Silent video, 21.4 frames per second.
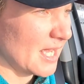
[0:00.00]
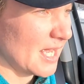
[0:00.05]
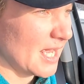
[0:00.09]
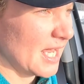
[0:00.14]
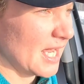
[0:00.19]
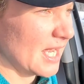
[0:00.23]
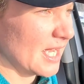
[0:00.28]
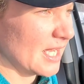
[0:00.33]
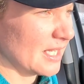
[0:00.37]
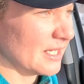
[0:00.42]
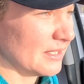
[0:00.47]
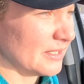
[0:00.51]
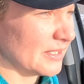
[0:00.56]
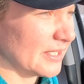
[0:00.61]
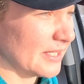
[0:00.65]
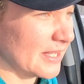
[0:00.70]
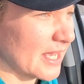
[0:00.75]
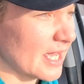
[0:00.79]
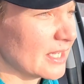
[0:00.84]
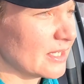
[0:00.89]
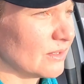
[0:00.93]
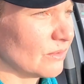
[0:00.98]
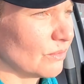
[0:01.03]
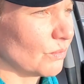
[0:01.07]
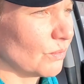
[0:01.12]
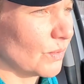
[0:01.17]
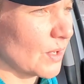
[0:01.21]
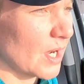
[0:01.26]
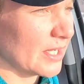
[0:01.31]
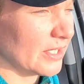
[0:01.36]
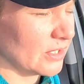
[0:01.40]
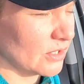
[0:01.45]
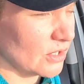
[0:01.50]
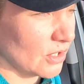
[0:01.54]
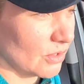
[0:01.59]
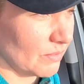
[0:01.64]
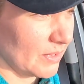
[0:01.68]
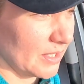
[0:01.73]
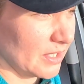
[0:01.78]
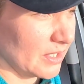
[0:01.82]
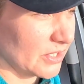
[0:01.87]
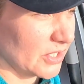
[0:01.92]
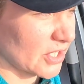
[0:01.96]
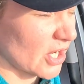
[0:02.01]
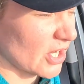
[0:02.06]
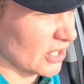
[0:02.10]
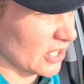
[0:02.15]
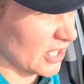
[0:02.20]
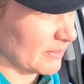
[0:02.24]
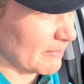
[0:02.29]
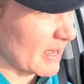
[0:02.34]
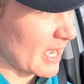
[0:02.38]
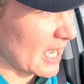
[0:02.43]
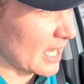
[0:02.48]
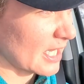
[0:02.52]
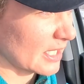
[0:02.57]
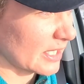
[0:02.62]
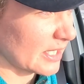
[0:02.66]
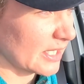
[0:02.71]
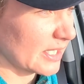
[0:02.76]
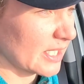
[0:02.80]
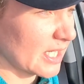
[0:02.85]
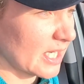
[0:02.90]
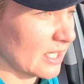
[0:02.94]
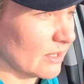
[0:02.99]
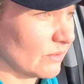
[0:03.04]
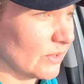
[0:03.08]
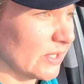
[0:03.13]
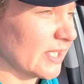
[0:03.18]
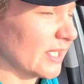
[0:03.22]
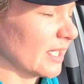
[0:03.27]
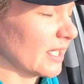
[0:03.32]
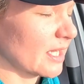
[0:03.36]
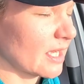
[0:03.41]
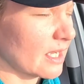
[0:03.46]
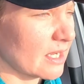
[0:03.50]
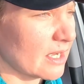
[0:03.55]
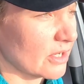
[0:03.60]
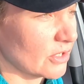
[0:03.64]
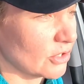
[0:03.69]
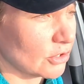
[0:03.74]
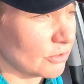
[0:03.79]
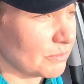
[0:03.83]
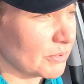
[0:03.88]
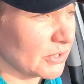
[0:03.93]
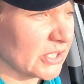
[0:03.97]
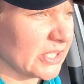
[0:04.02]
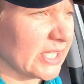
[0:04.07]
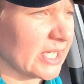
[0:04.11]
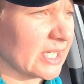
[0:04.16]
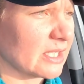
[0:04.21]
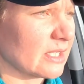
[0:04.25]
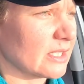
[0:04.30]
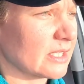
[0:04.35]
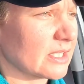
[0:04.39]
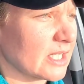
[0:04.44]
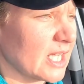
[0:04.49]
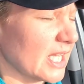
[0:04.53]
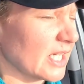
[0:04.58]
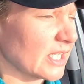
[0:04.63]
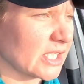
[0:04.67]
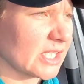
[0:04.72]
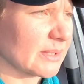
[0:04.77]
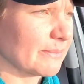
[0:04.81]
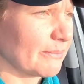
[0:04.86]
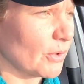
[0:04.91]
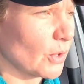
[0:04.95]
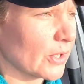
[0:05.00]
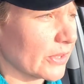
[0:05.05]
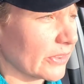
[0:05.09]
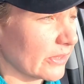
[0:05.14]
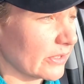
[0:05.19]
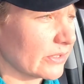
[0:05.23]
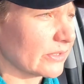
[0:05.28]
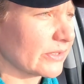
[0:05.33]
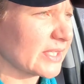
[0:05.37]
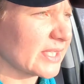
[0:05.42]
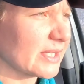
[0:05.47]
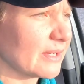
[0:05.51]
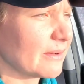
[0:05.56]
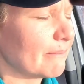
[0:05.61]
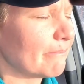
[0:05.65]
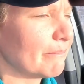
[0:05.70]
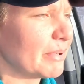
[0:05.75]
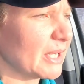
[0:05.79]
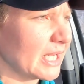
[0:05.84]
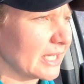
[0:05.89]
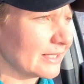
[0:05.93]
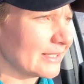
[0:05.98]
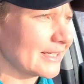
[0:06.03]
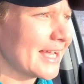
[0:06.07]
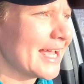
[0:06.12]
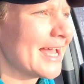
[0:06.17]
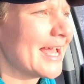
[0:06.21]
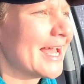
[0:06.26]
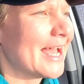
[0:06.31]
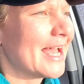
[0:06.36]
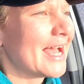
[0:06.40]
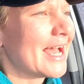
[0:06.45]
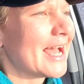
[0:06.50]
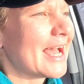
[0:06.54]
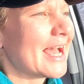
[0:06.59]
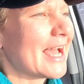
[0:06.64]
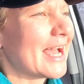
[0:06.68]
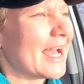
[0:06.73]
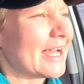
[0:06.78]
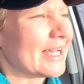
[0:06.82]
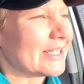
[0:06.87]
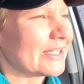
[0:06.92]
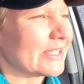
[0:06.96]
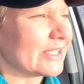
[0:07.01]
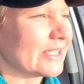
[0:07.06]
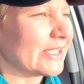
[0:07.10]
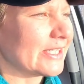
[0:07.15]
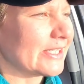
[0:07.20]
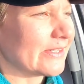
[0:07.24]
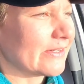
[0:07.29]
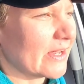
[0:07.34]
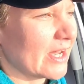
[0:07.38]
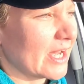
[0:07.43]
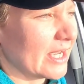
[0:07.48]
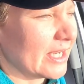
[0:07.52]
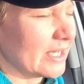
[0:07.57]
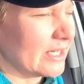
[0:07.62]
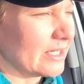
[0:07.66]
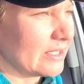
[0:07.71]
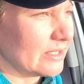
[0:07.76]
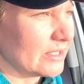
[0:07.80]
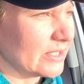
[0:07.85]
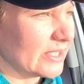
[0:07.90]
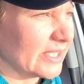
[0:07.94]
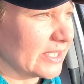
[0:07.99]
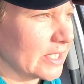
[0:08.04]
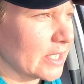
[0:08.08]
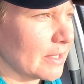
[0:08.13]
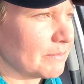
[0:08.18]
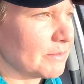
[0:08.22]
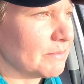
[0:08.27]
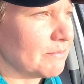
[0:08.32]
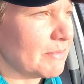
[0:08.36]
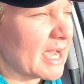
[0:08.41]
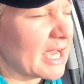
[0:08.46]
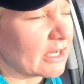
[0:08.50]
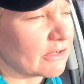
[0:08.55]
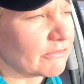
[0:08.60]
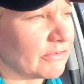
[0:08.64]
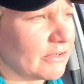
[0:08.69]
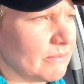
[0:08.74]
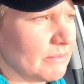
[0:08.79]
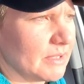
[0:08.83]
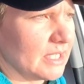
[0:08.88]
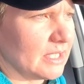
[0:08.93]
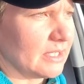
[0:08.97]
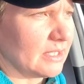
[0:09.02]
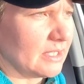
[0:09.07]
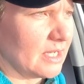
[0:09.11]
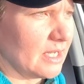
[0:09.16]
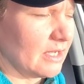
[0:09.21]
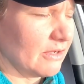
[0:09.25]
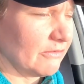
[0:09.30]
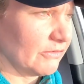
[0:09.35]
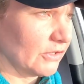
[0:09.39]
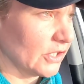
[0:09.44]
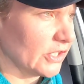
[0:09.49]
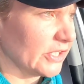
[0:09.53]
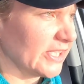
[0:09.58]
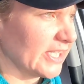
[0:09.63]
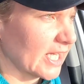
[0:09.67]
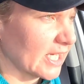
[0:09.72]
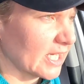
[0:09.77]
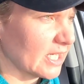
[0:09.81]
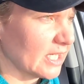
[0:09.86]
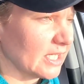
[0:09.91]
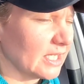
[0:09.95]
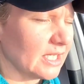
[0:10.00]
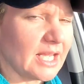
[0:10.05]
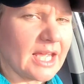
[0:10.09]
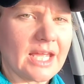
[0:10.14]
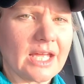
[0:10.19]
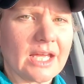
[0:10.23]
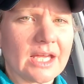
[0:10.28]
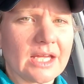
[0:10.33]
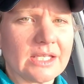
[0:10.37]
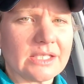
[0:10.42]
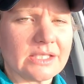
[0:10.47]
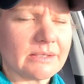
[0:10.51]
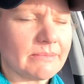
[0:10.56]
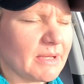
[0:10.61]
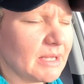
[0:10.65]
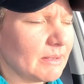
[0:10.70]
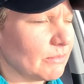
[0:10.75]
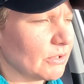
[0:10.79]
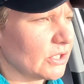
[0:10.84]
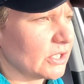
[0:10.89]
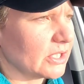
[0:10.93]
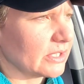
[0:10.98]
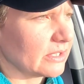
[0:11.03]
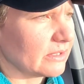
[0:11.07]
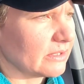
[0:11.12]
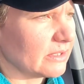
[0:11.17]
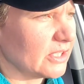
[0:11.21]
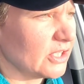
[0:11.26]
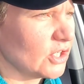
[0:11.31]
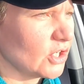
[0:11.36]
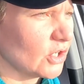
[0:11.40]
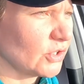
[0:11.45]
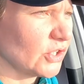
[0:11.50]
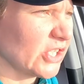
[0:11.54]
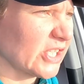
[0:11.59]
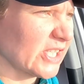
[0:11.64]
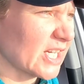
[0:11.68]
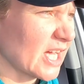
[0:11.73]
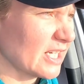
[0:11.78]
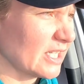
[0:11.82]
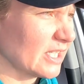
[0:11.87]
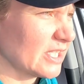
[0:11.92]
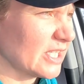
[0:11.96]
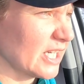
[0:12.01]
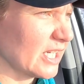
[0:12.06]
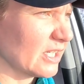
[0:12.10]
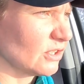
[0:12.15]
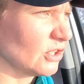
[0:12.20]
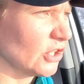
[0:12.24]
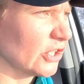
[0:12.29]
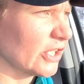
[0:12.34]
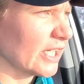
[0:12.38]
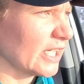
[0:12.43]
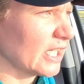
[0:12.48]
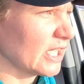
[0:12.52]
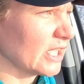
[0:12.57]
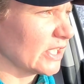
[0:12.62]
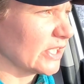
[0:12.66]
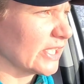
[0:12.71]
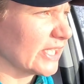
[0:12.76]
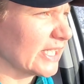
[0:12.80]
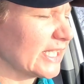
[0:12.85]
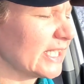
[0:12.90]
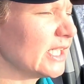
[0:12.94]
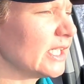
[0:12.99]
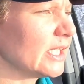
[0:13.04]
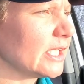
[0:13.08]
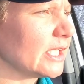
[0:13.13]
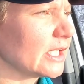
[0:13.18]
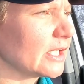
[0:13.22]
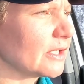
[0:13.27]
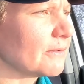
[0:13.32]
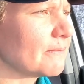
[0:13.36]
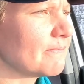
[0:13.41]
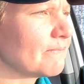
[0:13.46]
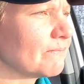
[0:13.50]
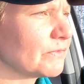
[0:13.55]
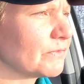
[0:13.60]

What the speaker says: And then, you know, when the dogs passed, I was like, I 100% can't support this. But as I stepped back from it for a second and am able to, you know, just kind of take a look at it and see